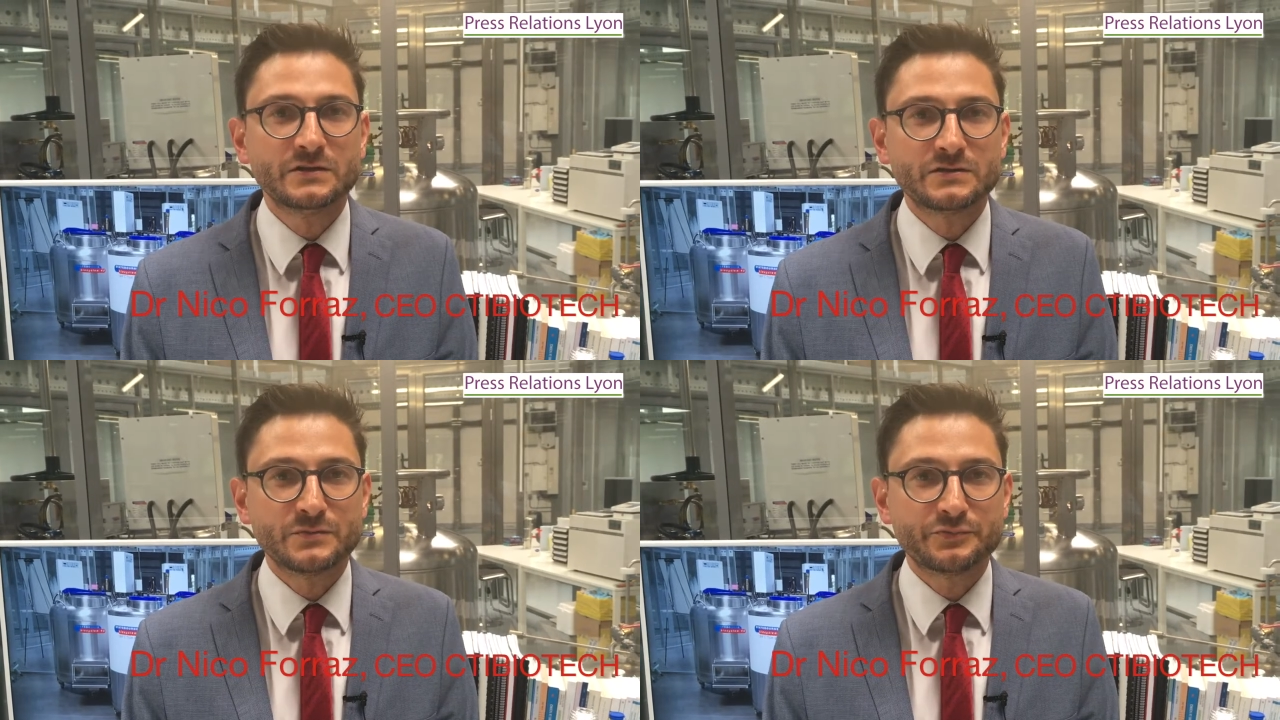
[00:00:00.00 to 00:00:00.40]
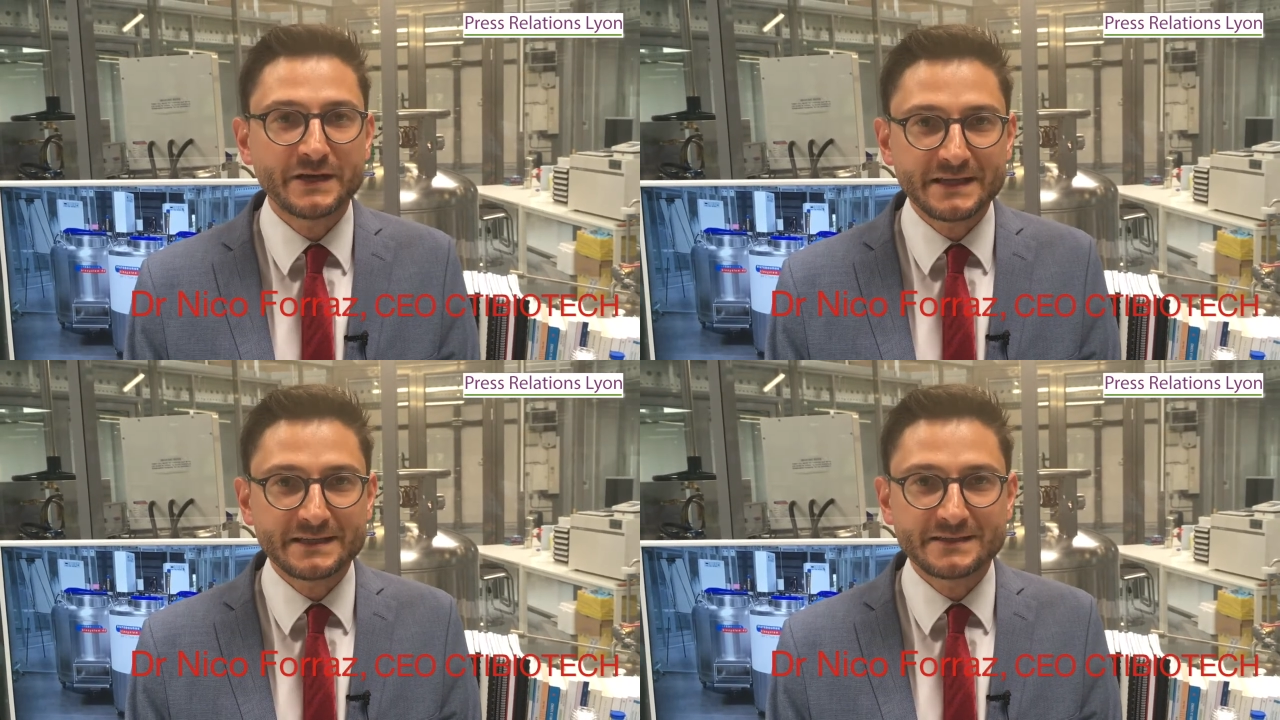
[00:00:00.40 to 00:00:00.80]
to
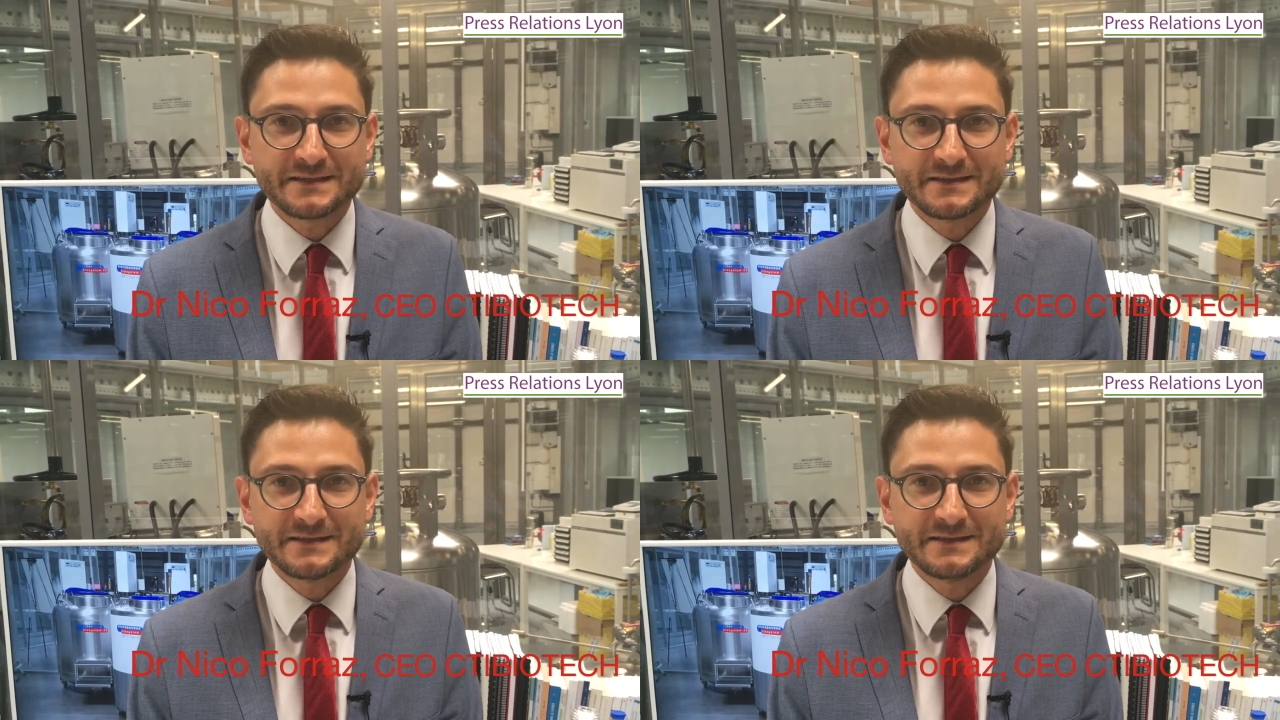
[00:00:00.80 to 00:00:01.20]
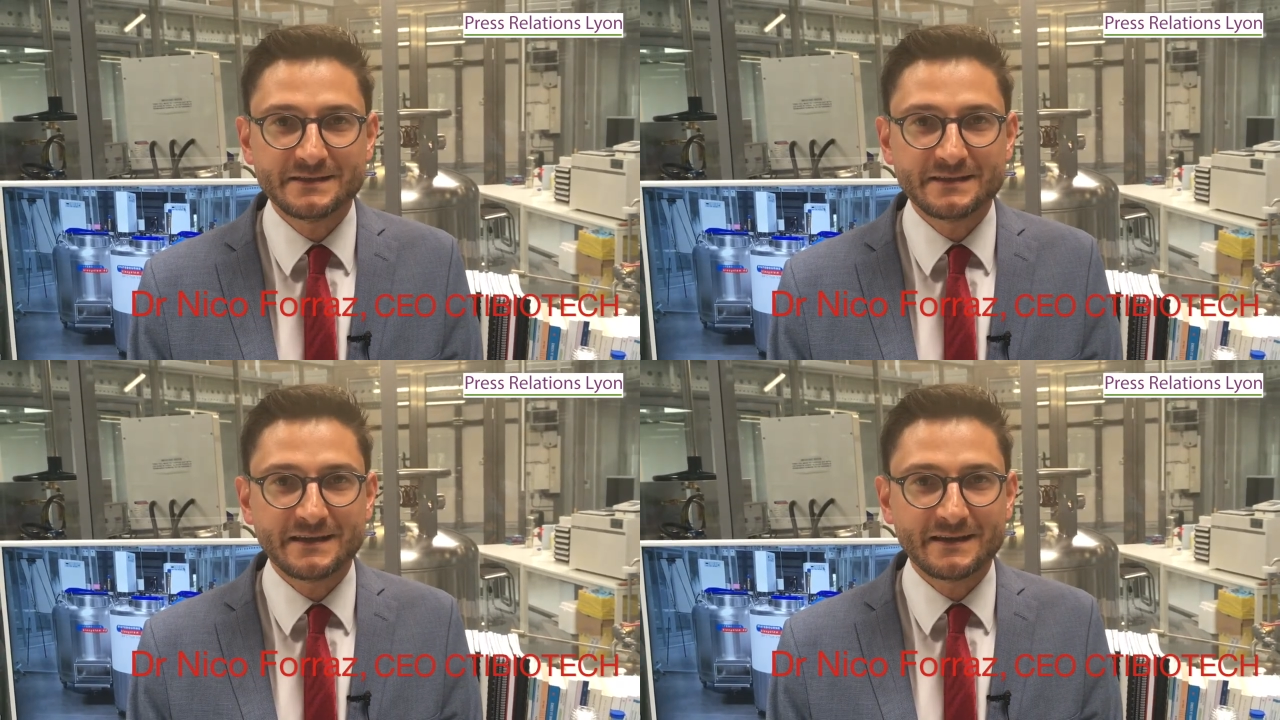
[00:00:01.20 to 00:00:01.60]
predict
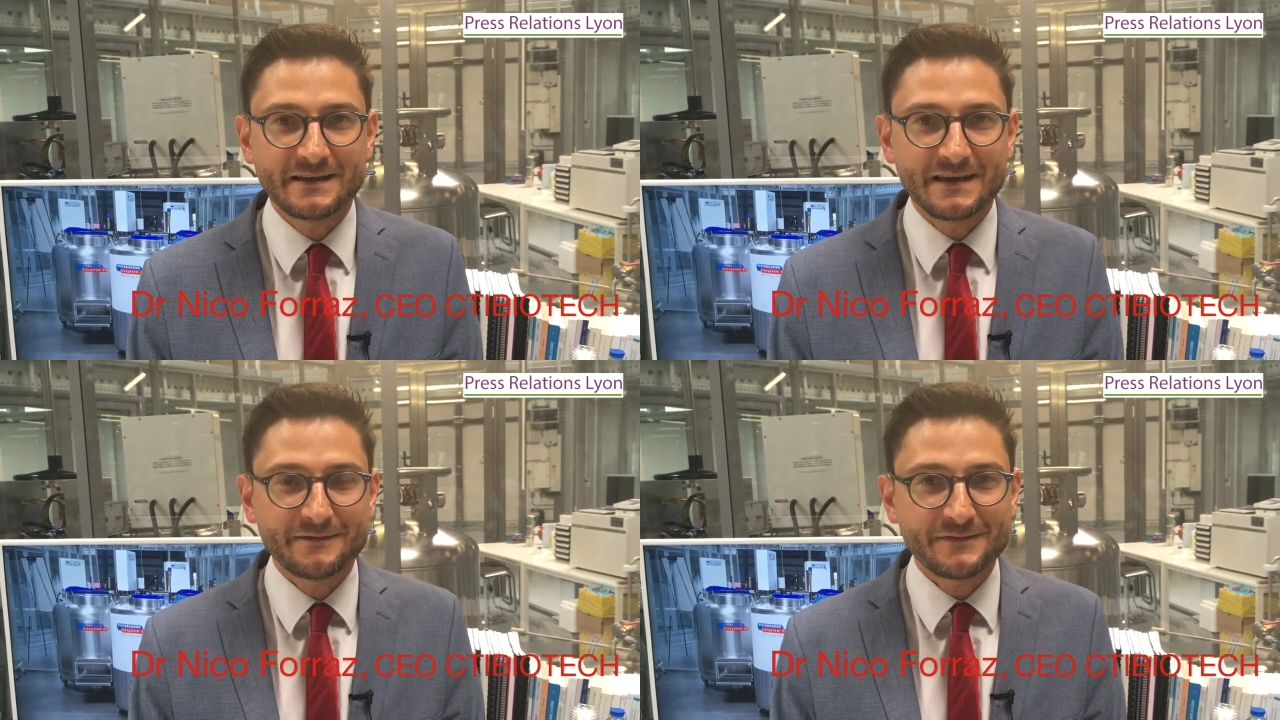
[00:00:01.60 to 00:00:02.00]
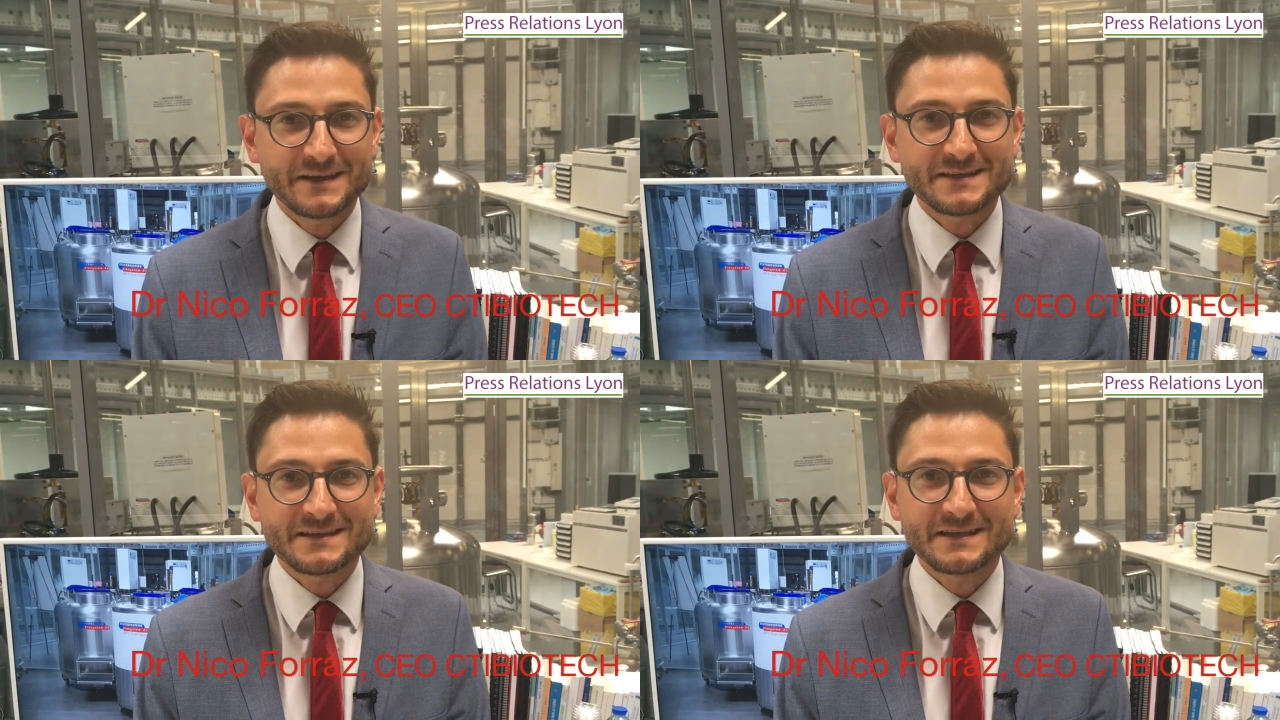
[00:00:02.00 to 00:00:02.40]
the
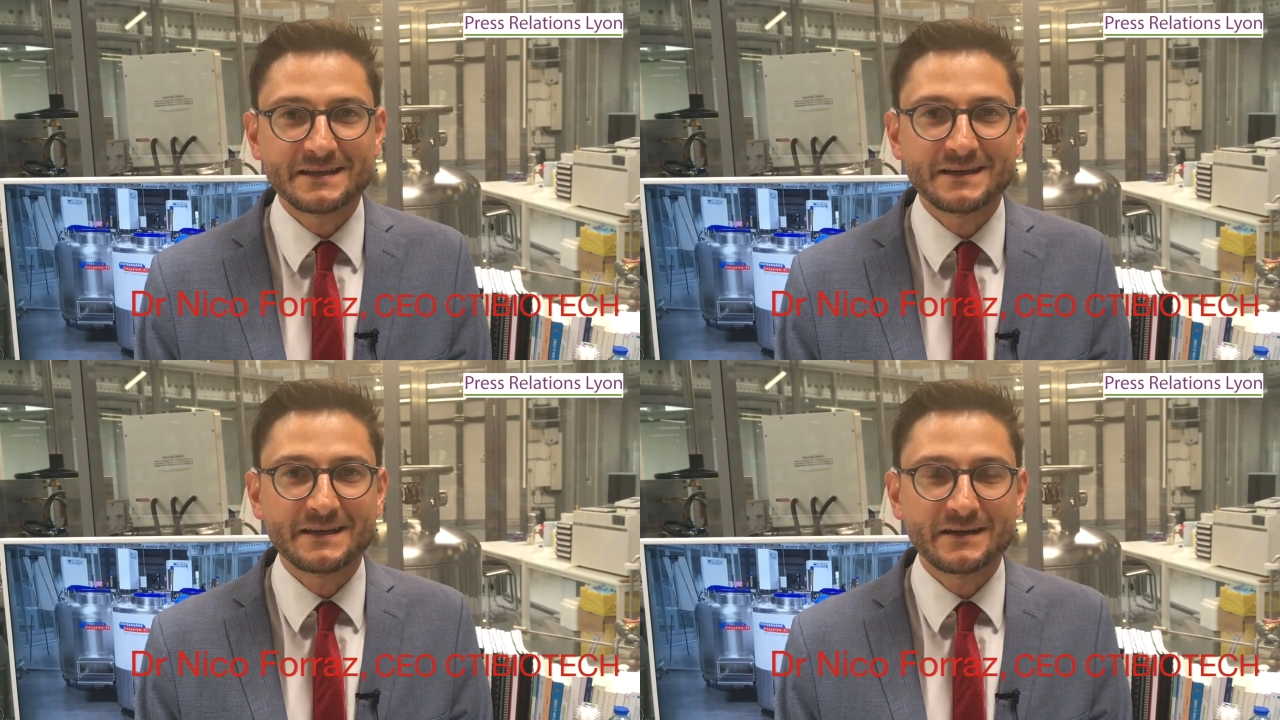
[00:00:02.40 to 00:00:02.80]
efficacy